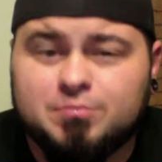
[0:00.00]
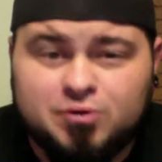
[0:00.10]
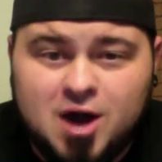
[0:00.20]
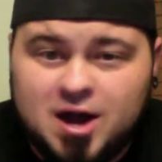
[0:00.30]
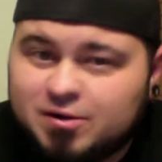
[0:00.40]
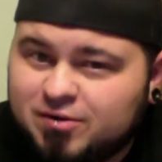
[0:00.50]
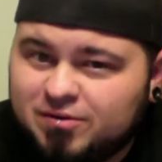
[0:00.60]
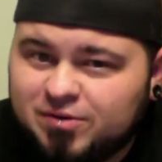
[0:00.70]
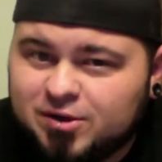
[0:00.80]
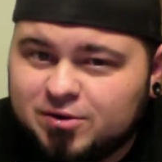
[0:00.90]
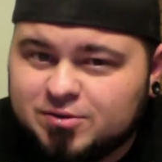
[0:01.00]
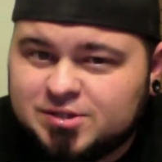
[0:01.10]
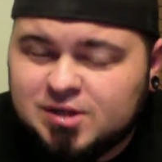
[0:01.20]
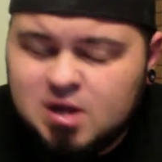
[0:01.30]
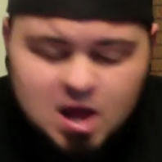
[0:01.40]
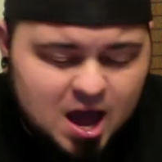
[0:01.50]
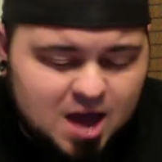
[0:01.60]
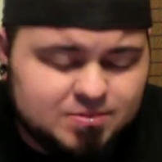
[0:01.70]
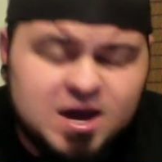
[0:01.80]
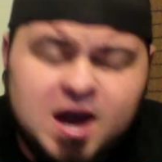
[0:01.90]
product reviews.
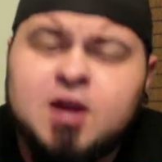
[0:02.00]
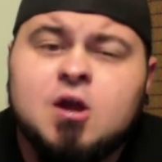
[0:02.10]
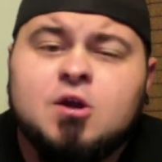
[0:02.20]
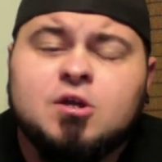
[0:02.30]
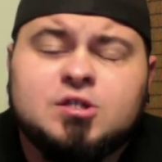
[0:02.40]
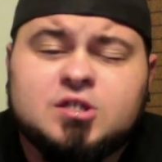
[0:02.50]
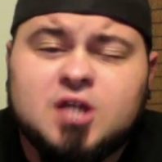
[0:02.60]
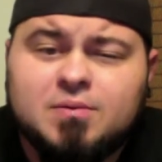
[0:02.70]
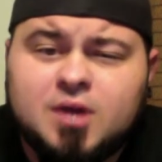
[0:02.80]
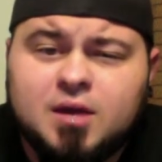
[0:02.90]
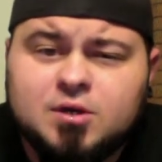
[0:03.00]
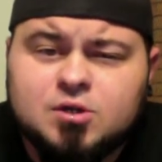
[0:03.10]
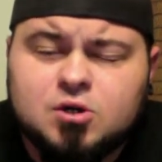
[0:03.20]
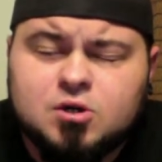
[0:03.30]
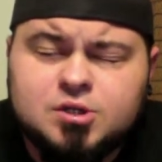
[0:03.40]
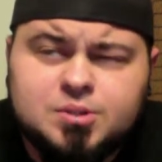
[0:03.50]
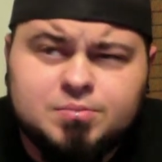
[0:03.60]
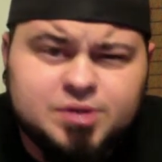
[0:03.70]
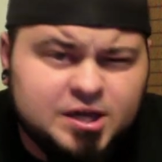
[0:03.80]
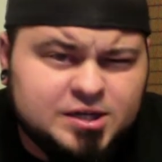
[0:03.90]
I've got Scuf Gaming Controllers from
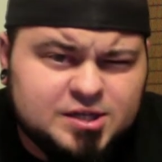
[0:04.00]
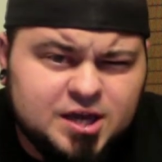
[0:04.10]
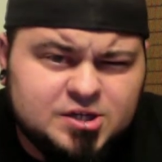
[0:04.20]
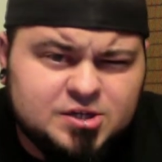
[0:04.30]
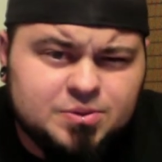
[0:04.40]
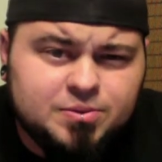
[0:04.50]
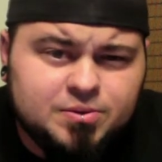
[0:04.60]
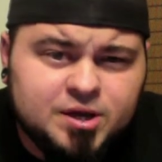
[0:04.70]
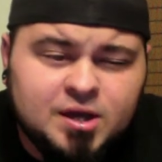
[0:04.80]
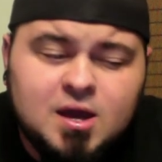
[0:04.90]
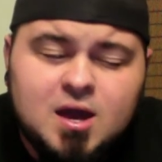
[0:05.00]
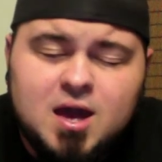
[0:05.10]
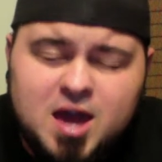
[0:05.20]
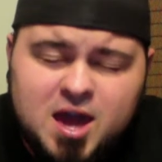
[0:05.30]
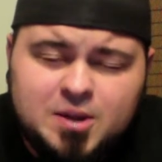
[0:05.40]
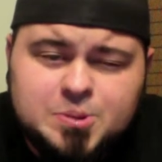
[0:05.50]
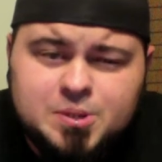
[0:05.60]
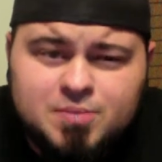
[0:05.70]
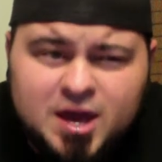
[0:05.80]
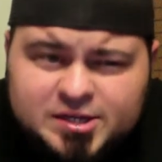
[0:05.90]
PlayStation 3 and
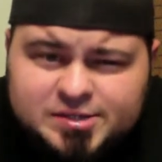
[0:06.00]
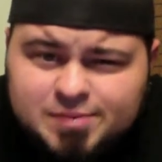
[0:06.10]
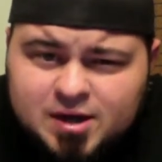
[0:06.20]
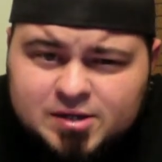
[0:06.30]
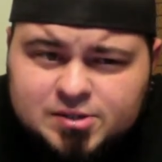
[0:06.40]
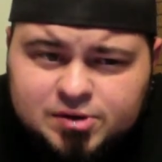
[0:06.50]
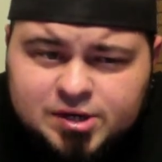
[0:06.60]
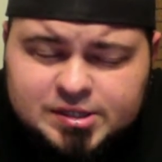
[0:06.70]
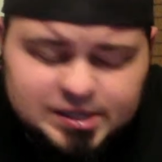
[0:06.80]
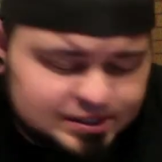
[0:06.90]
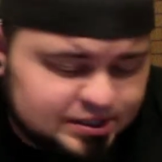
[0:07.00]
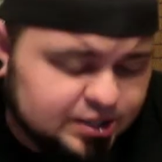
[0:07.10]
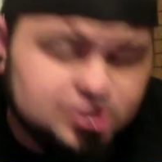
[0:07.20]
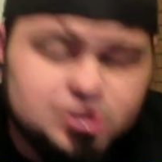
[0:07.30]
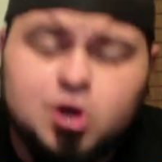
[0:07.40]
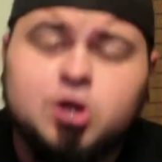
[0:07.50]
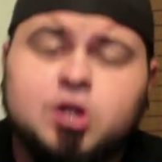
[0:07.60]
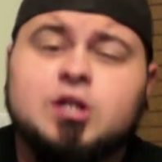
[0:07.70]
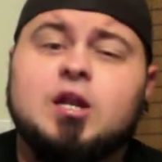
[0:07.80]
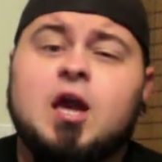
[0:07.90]
from Xbox 360 to show you
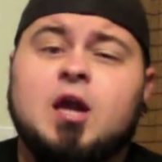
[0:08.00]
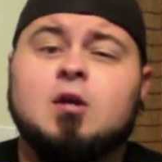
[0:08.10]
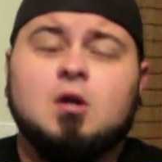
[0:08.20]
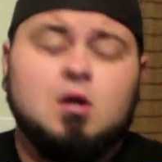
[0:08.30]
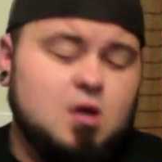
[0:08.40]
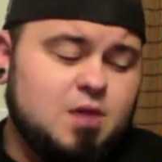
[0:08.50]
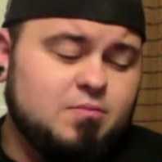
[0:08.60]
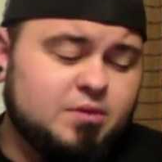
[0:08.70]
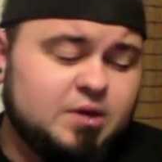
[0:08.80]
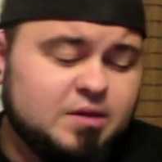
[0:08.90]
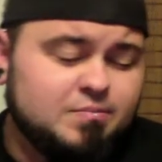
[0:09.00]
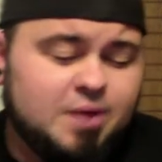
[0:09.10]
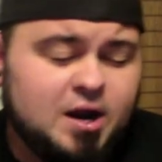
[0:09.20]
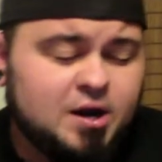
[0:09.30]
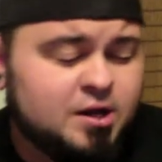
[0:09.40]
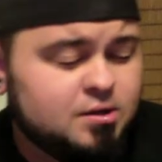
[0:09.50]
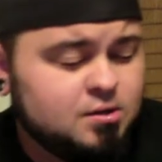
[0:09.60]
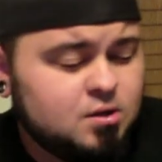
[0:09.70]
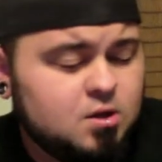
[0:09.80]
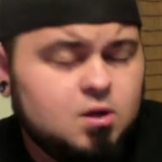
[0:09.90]
today. I'm going to be comparing
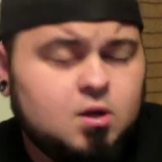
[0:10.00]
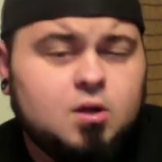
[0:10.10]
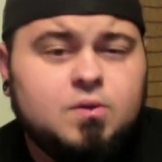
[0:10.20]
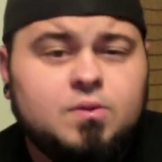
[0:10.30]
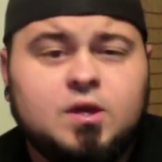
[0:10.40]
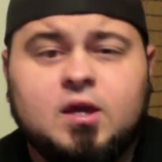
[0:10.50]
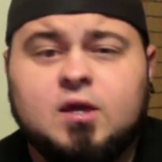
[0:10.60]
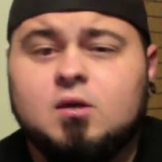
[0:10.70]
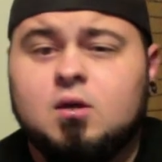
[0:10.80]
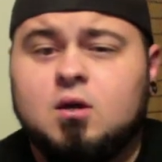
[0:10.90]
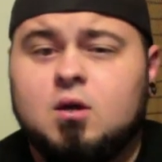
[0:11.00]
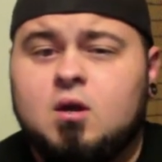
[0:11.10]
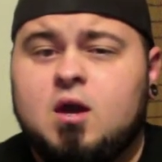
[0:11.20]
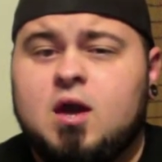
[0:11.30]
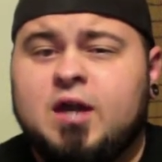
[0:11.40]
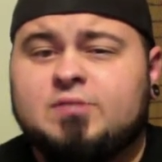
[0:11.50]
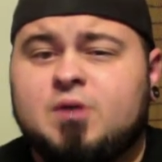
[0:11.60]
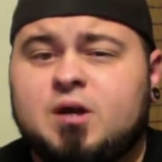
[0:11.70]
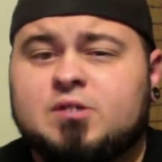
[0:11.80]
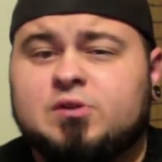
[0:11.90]
the
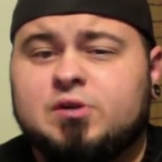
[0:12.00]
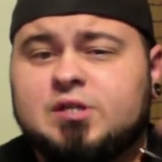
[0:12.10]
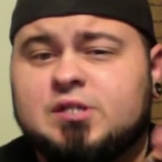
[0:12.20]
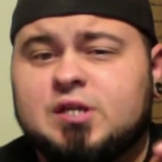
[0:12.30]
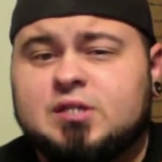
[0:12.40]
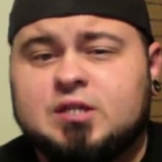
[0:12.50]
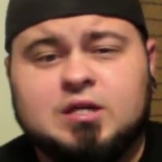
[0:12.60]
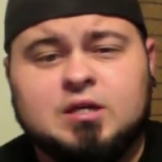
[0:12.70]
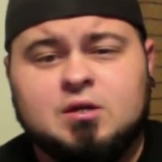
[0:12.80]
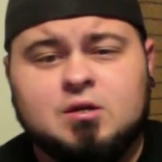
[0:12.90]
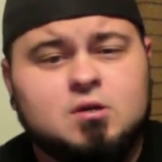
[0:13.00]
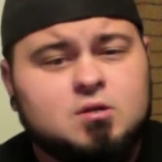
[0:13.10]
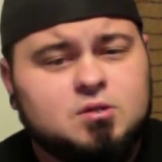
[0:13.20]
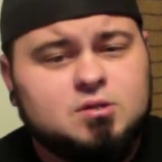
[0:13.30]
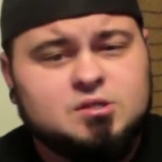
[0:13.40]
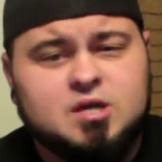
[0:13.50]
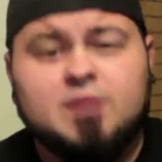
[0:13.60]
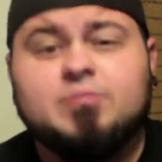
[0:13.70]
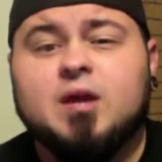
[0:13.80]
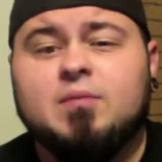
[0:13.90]
Xbox 360
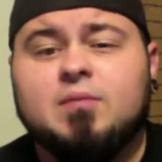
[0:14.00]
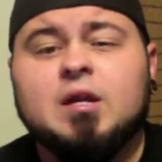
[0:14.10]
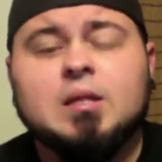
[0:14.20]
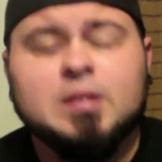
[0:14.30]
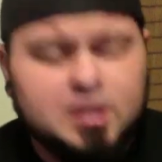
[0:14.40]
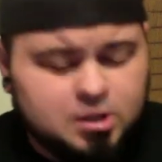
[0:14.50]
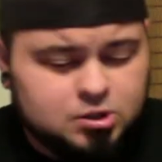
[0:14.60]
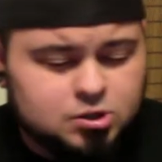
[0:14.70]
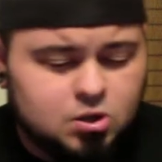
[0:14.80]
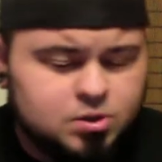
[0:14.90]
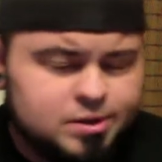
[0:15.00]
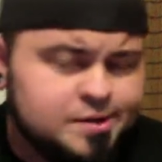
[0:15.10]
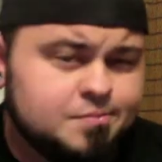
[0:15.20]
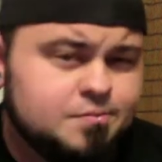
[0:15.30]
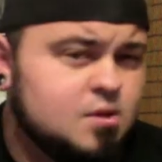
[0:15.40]
Scuf Gaming Elite Controller